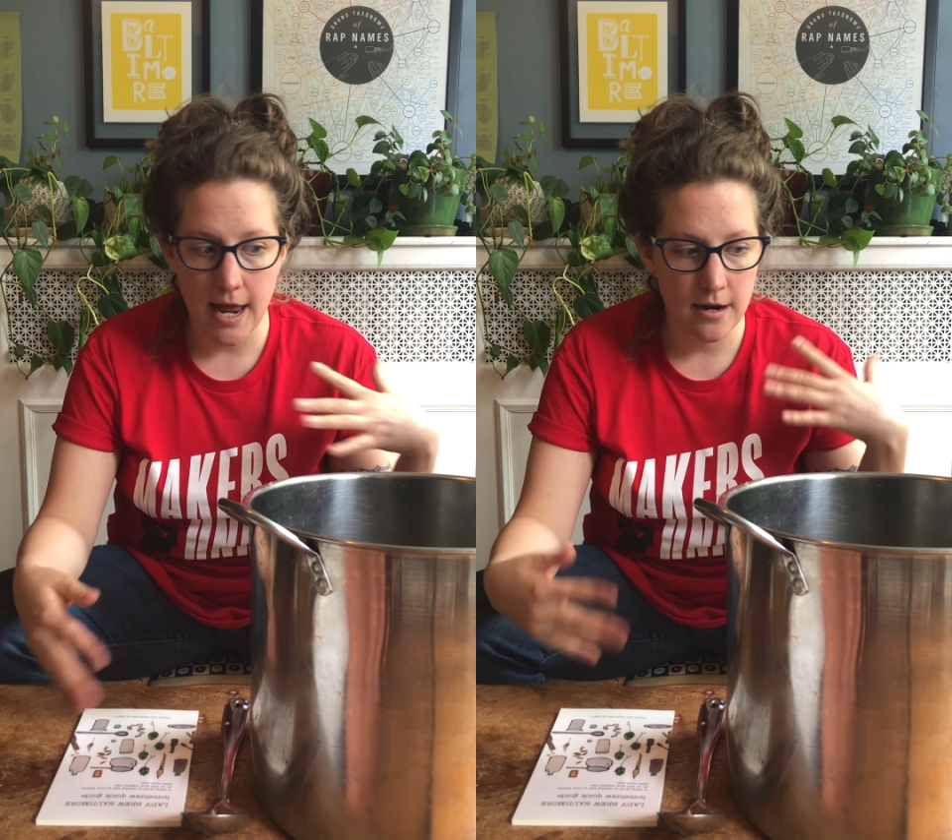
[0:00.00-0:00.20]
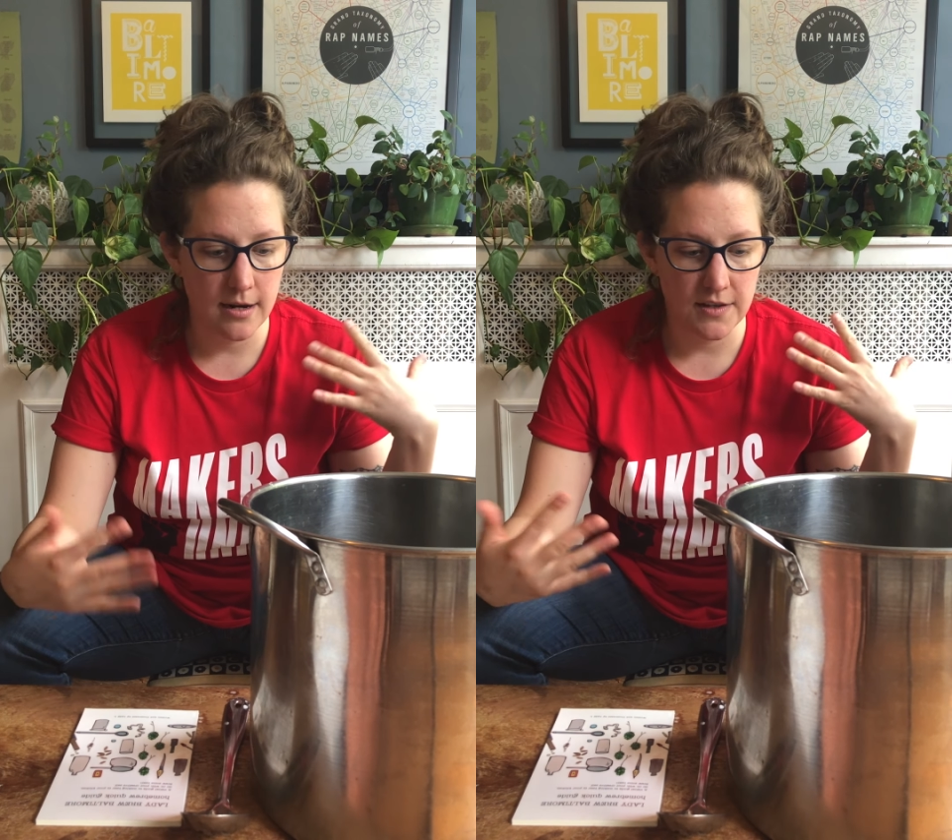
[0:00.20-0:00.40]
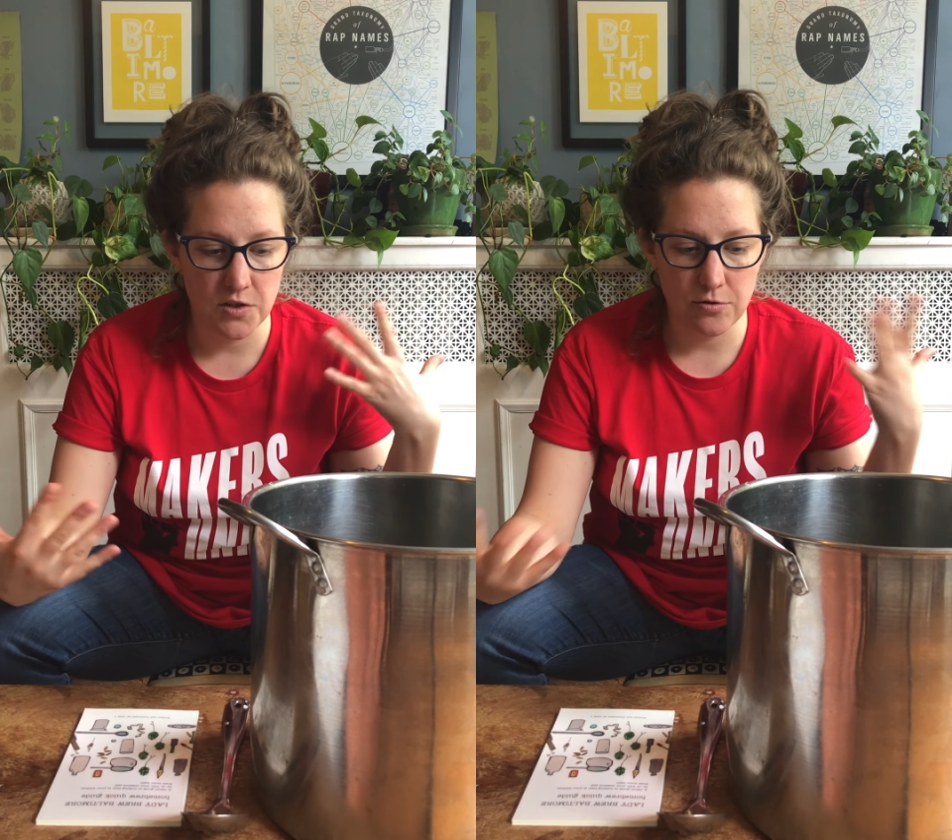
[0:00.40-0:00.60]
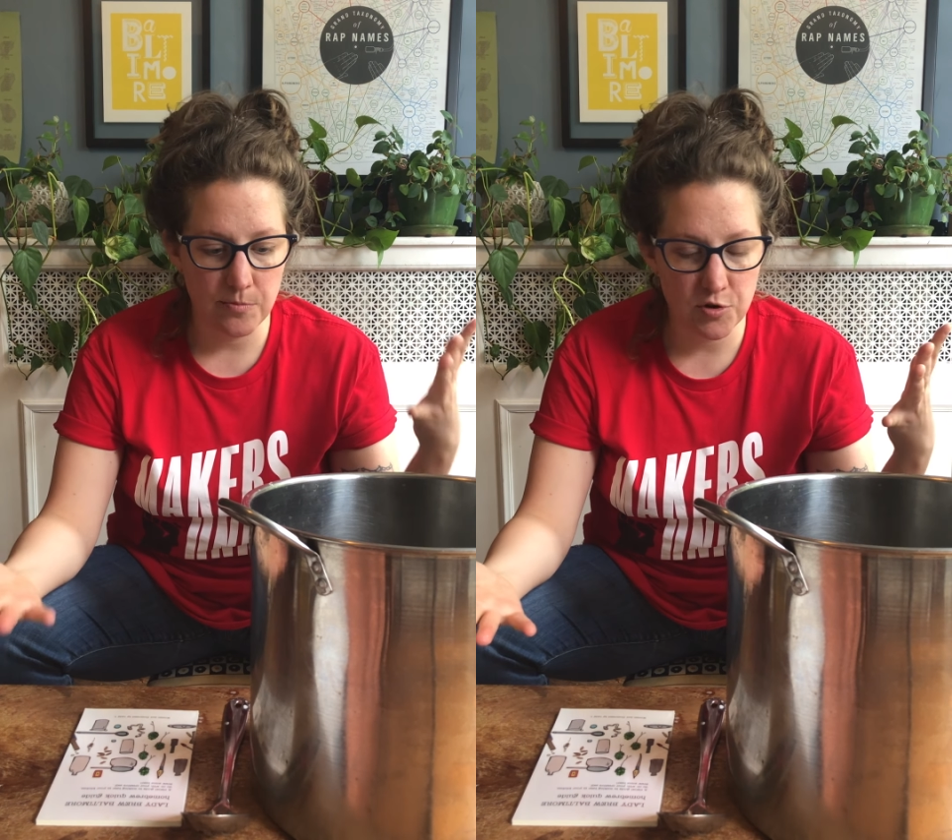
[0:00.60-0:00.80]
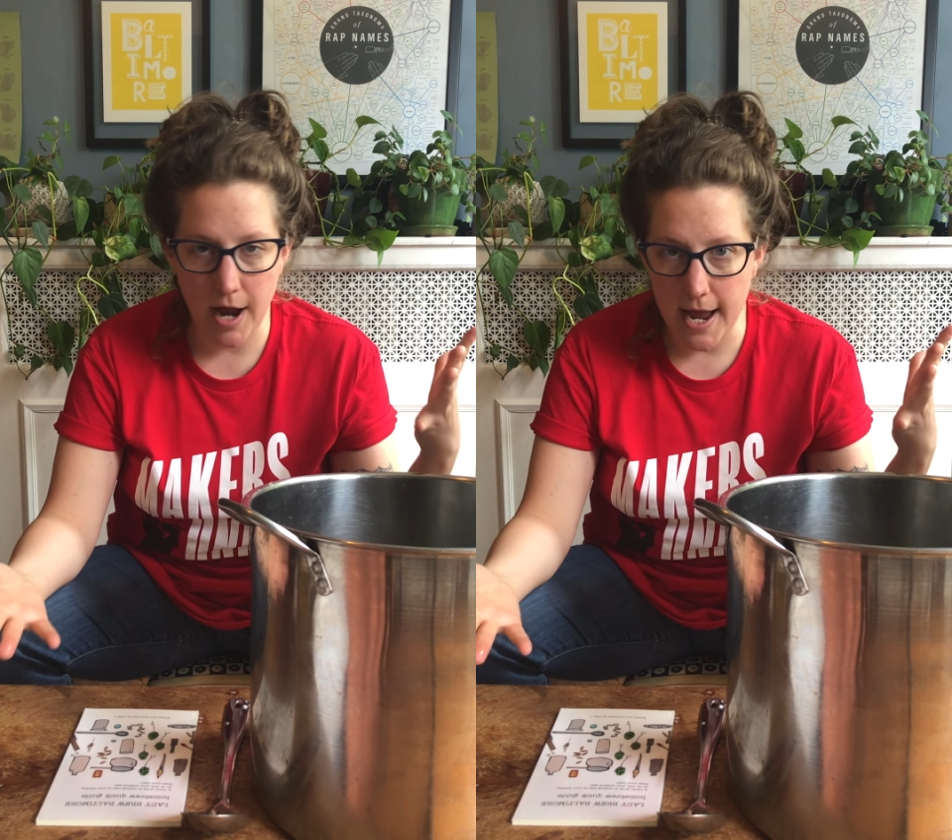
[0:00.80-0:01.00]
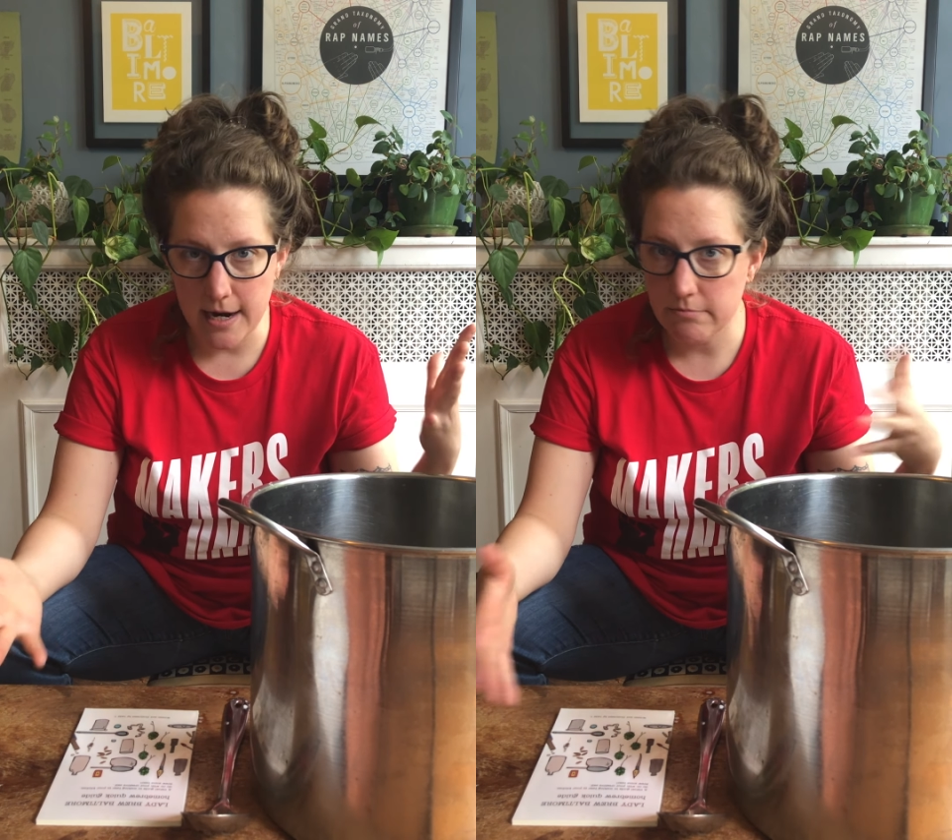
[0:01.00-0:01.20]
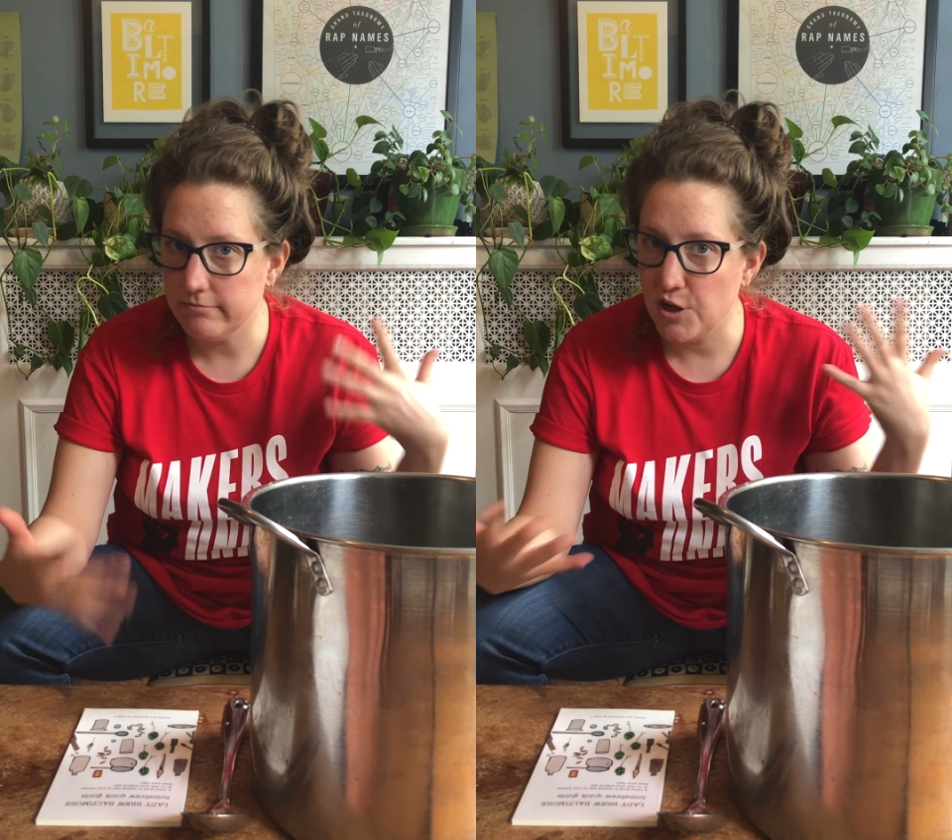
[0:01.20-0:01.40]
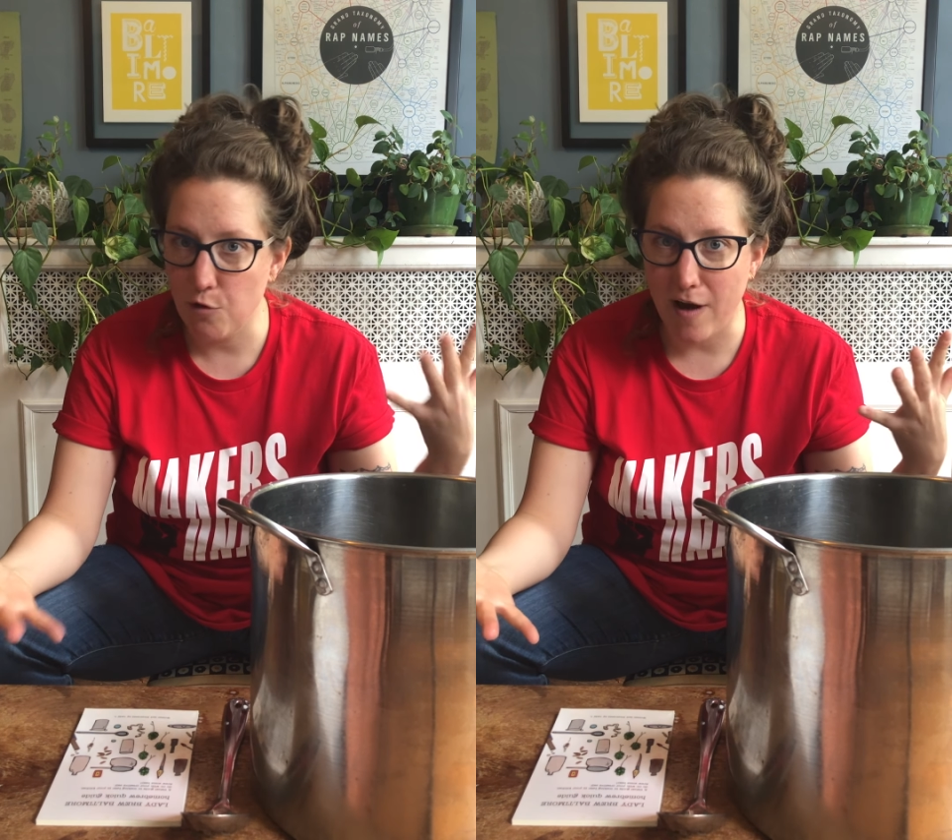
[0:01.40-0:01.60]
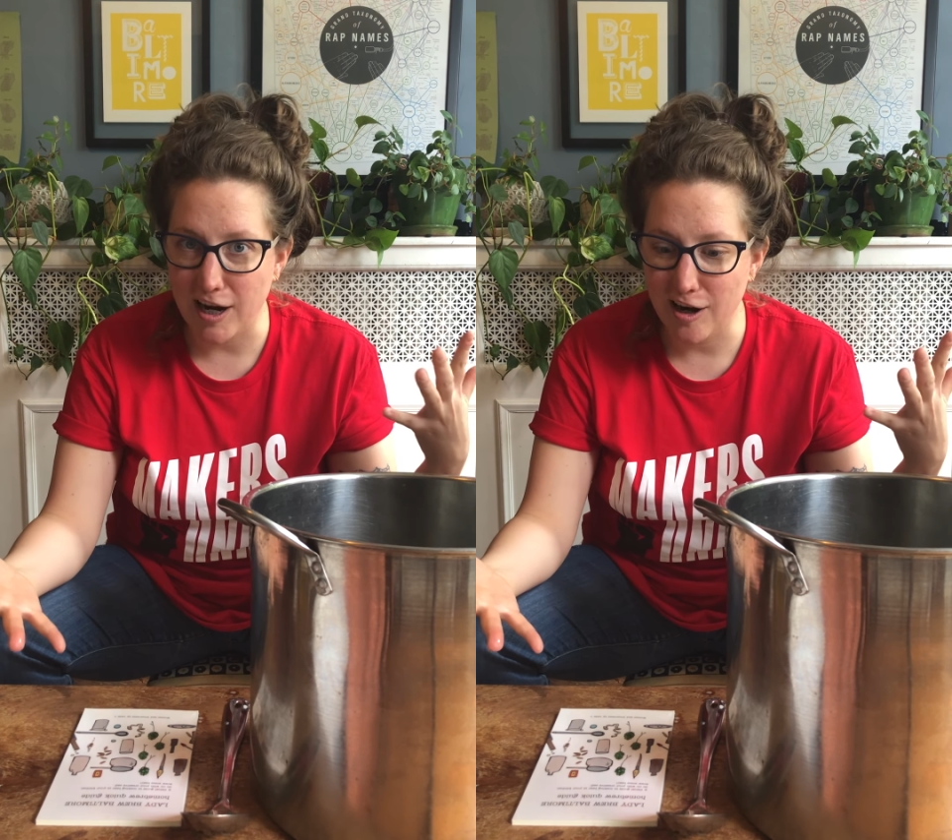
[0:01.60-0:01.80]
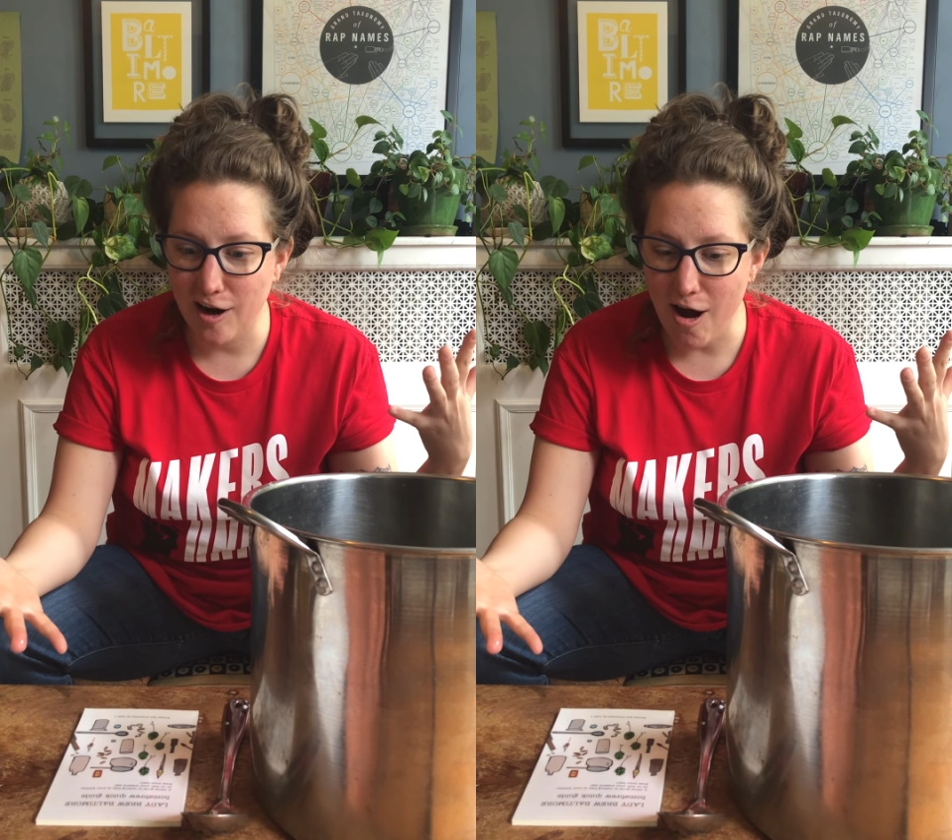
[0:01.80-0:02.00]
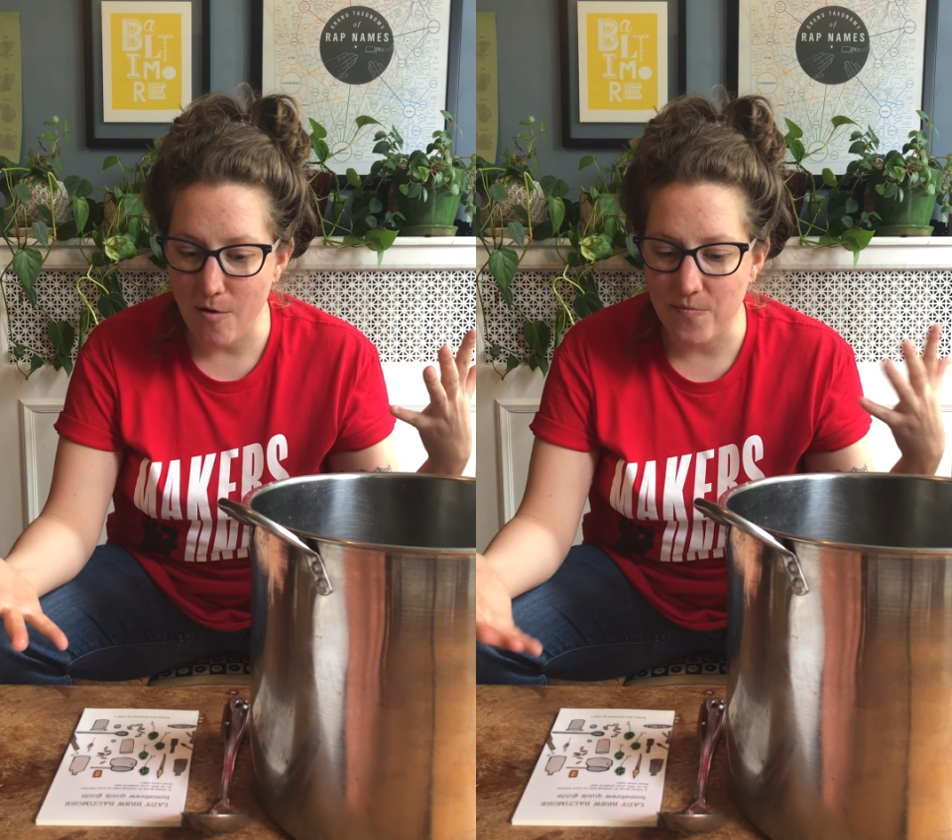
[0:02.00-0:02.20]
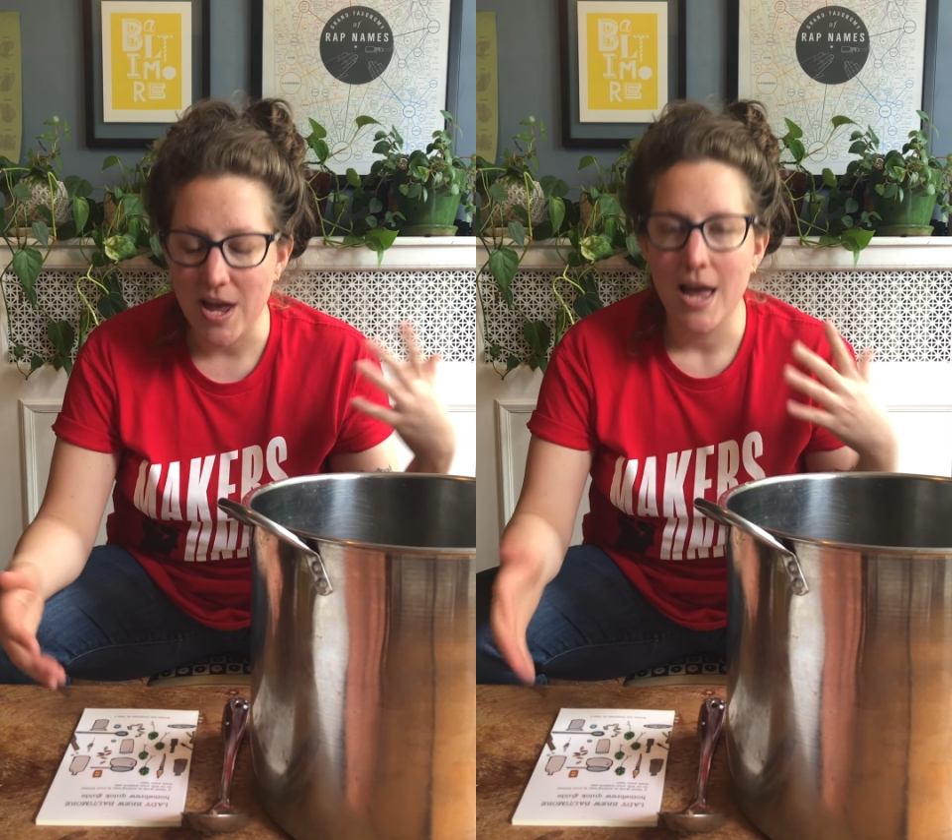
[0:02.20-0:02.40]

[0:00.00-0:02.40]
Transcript: and it's drip dried, you're ready to go.